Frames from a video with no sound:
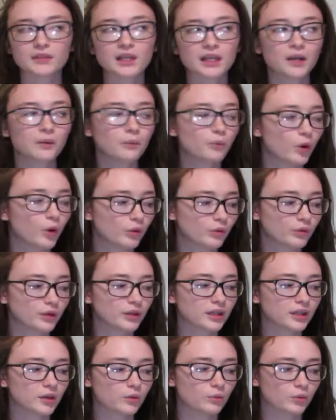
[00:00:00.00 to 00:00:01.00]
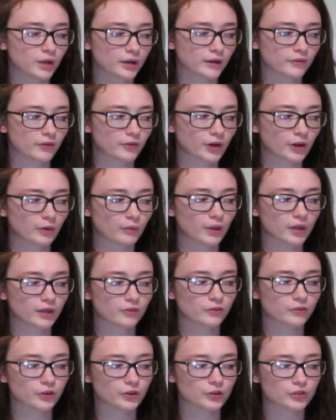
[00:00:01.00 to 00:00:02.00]
It won't really work very well
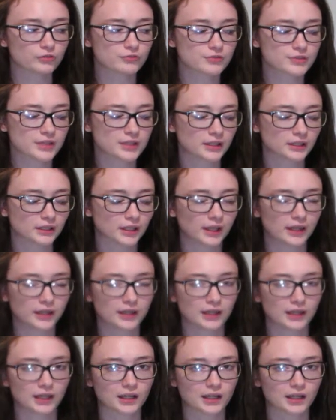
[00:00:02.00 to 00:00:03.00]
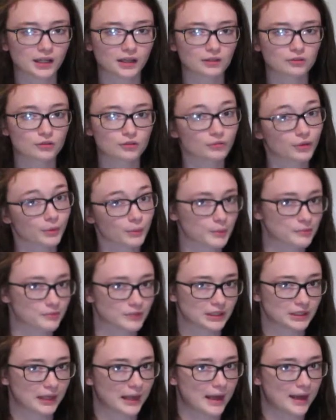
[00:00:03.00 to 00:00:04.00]
if you're using the rim of
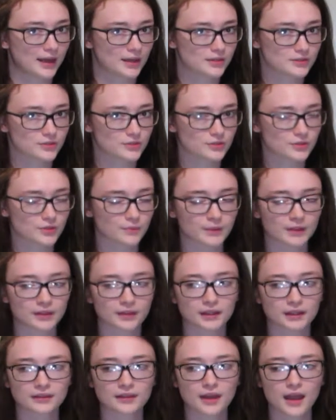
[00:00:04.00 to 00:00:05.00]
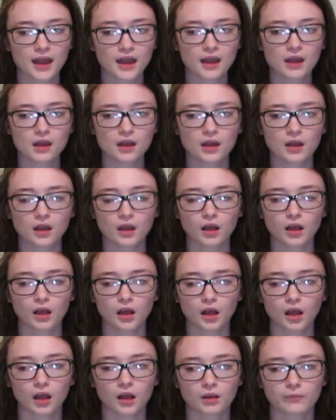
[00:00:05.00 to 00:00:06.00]
a glass or something like that.
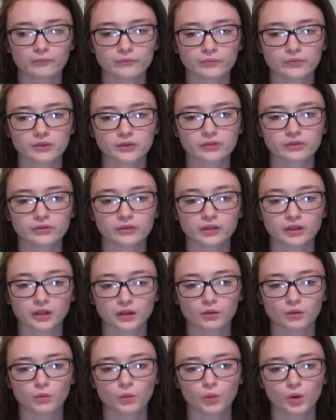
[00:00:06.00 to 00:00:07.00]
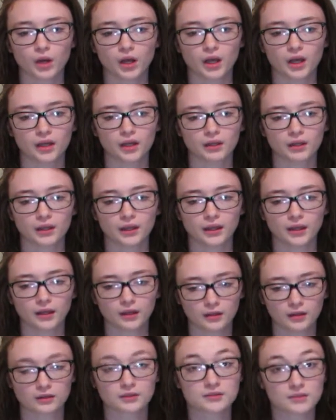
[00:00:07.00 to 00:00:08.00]
So you're gonna want
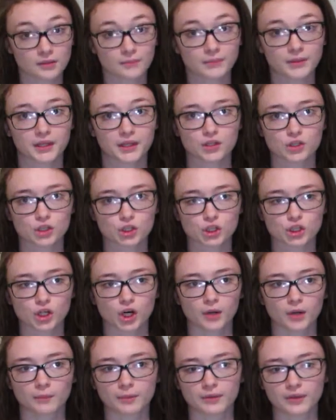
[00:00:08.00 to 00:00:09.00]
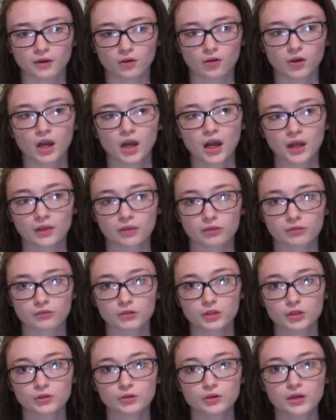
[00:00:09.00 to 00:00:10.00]
something sharp that'll cut
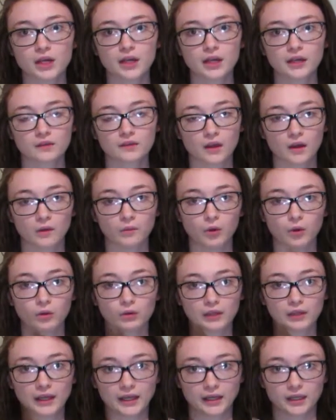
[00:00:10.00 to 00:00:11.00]
through, that won't